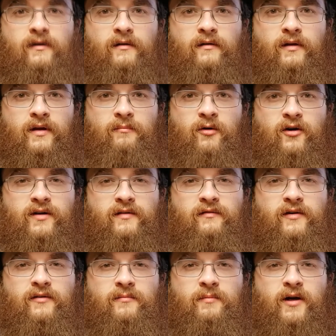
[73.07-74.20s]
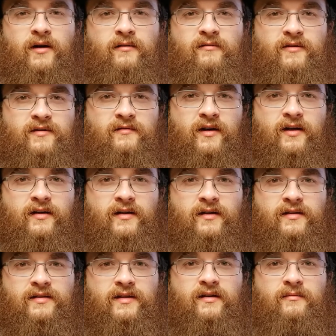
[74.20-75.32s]
The more difficult part was finding
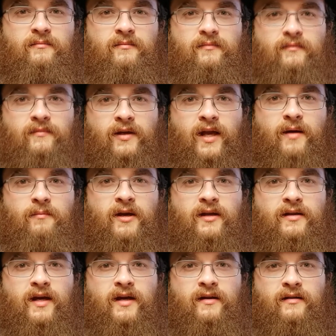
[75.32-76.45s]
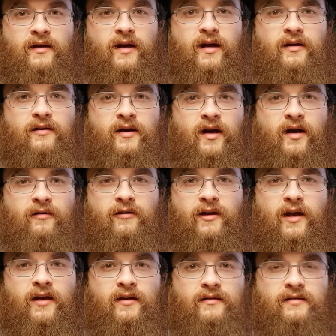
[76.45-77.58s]
some gaming data that I could aggregate,